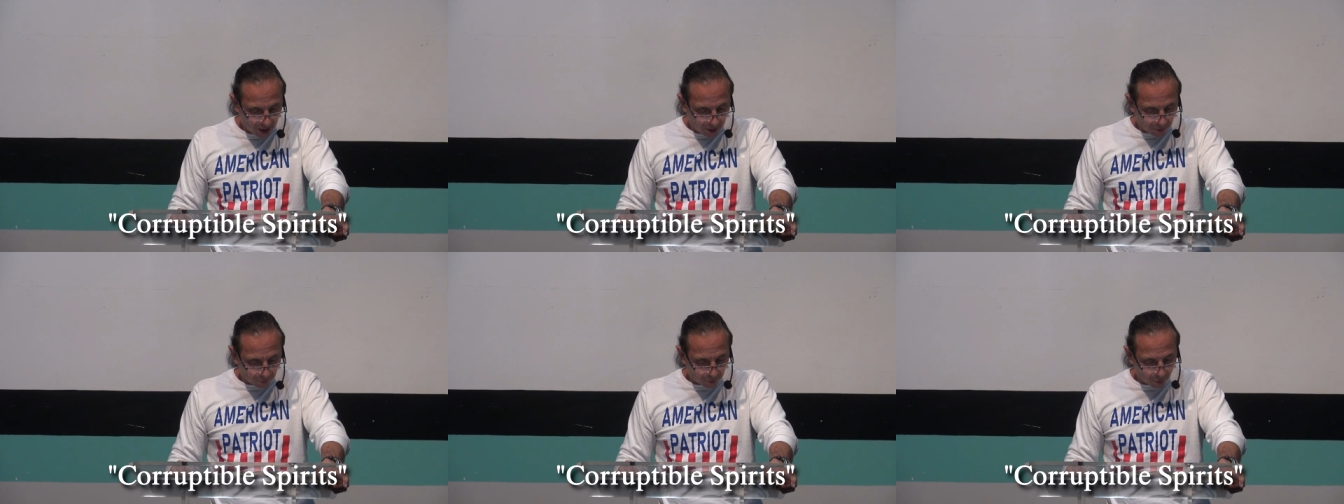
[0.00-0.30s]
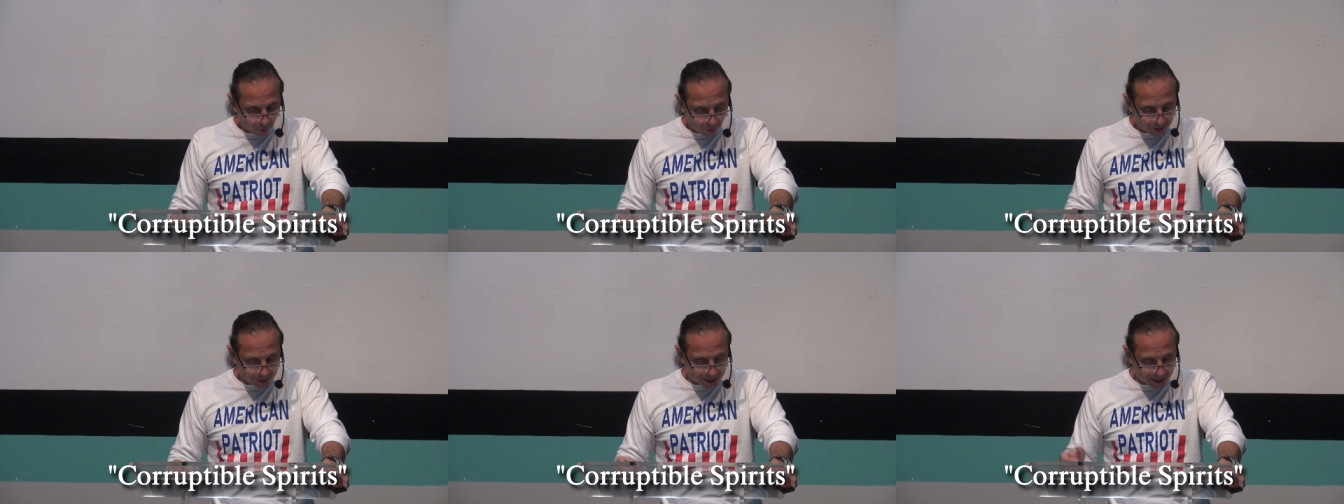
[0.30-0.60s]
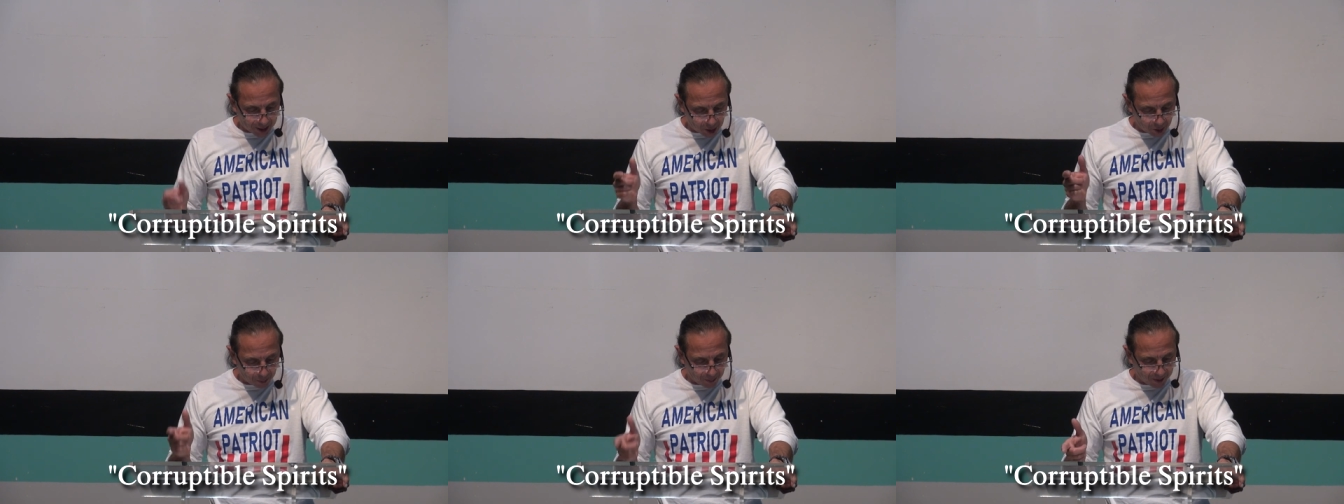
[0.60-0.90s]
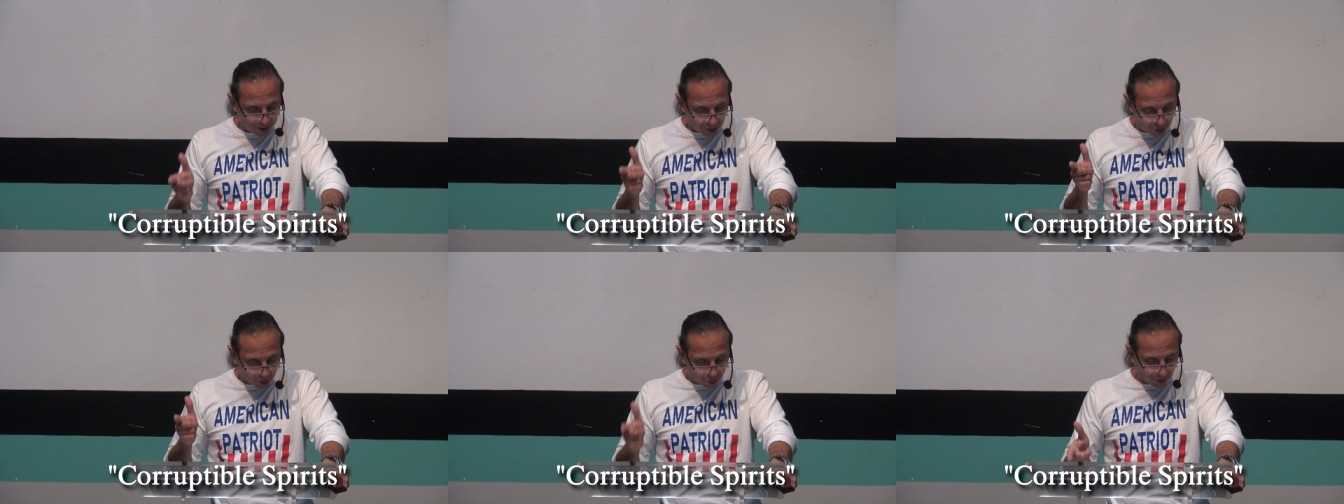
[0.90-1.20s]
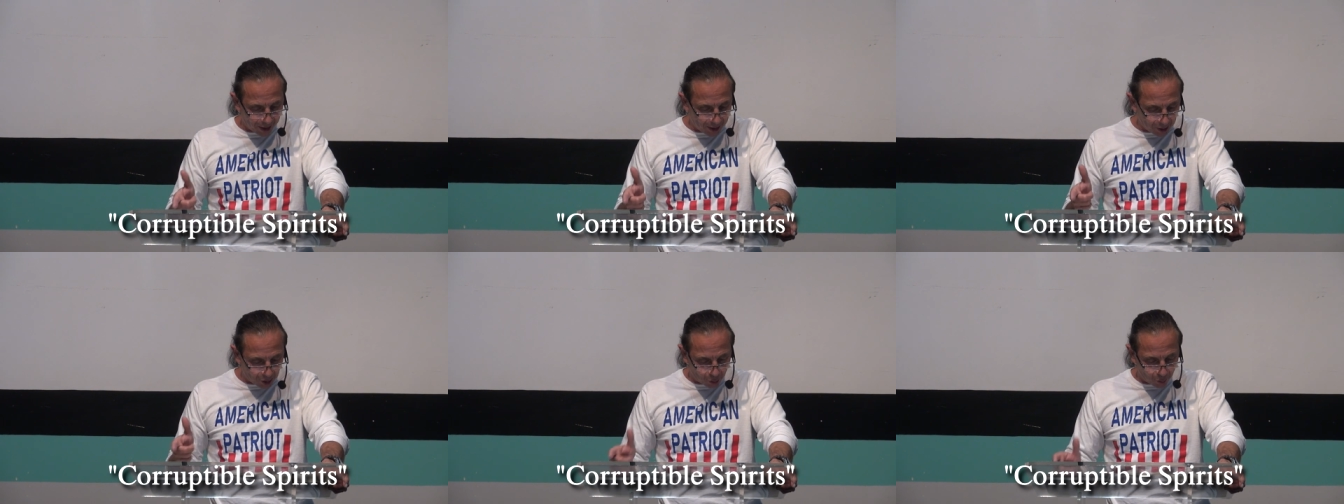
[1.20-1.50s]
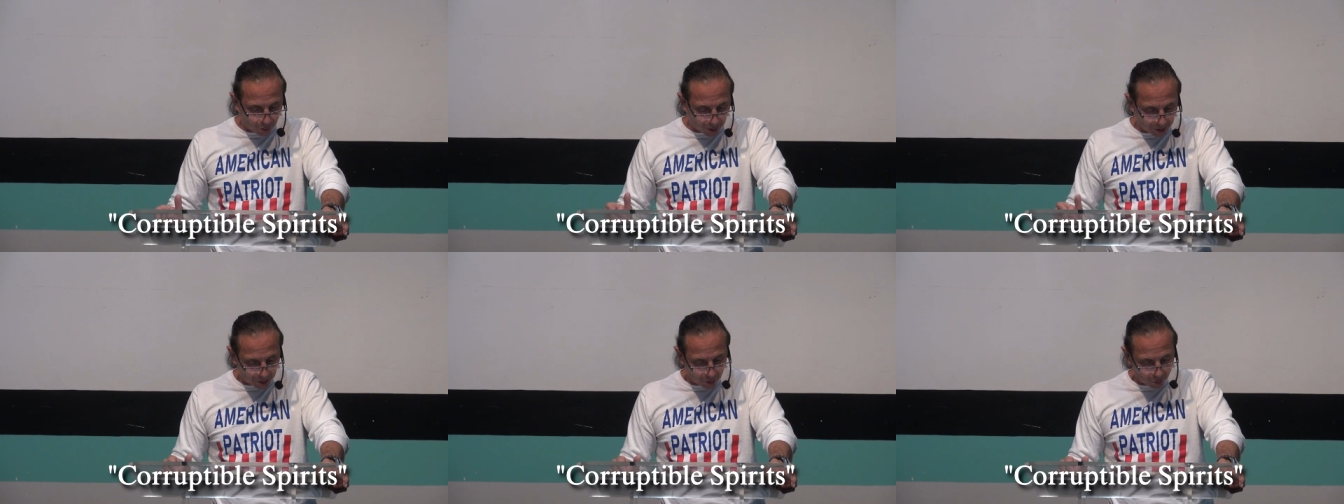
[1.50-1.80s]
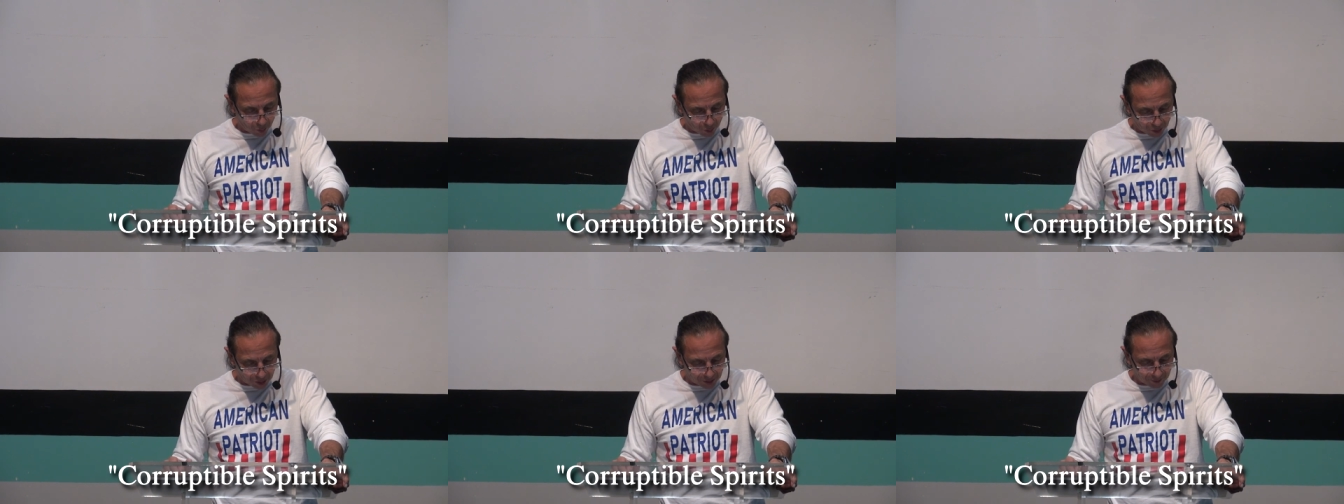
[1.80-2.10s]
For when they speak great swelling
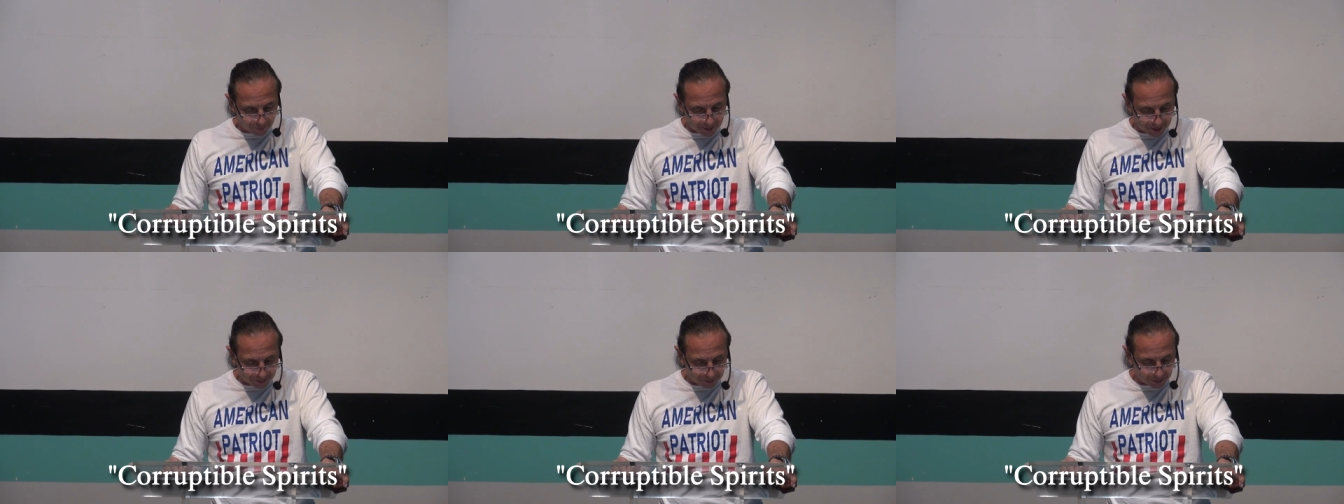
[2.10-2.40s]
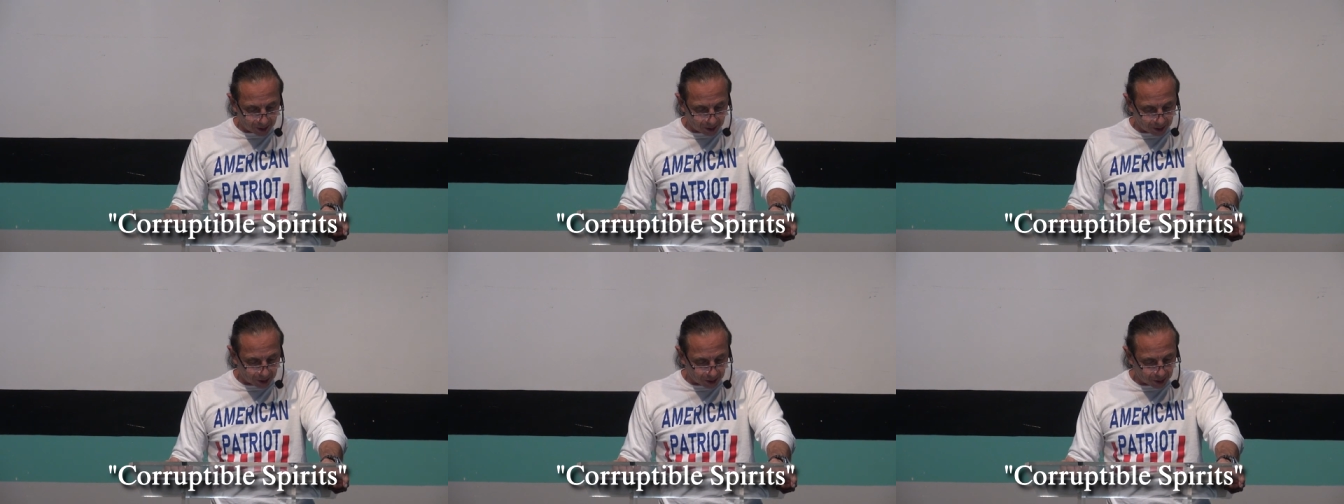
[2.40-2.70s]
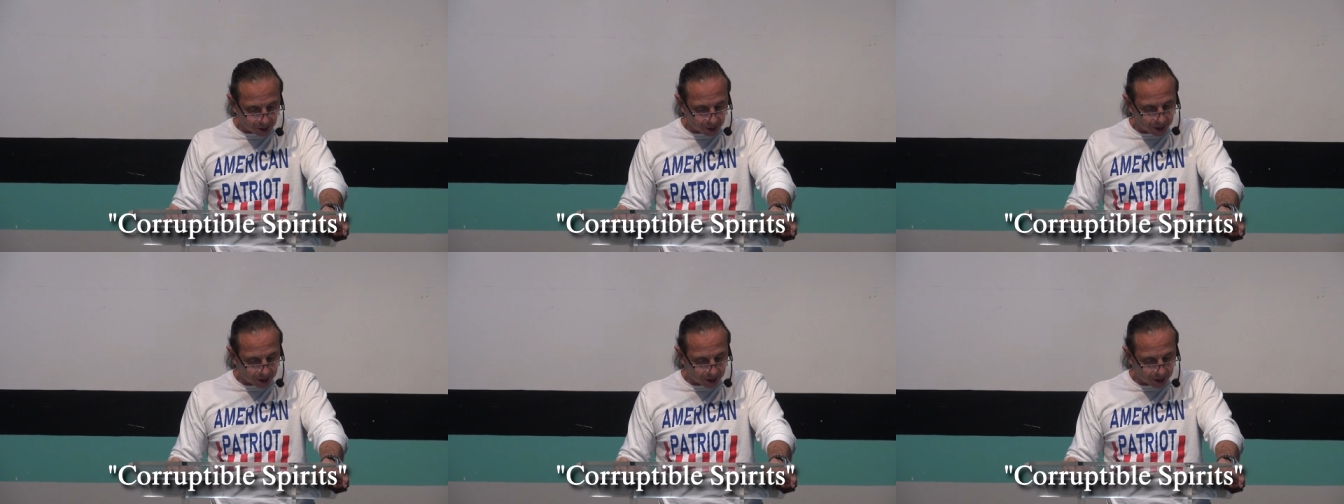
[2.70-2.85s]
words of emptiness,